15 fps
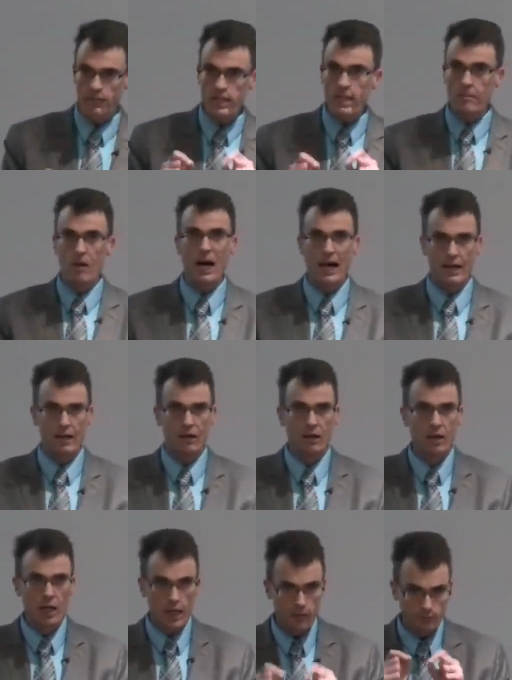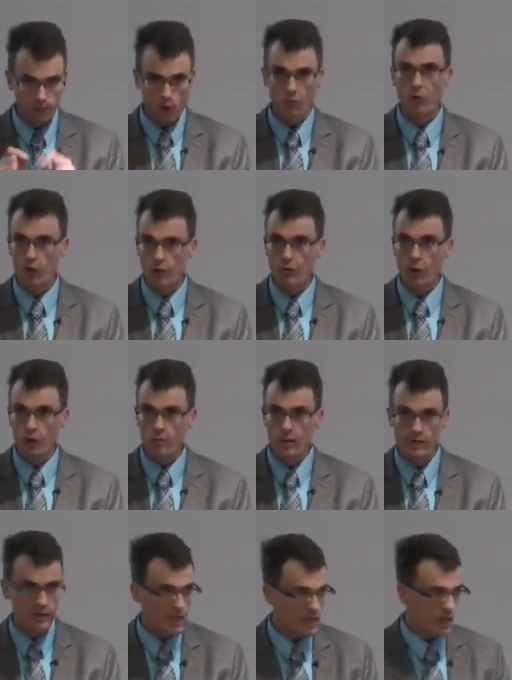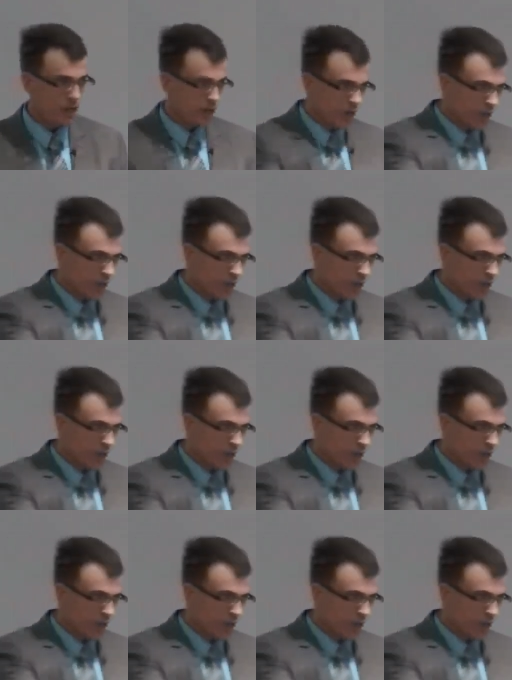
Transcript: of Nehemiah in 444 BC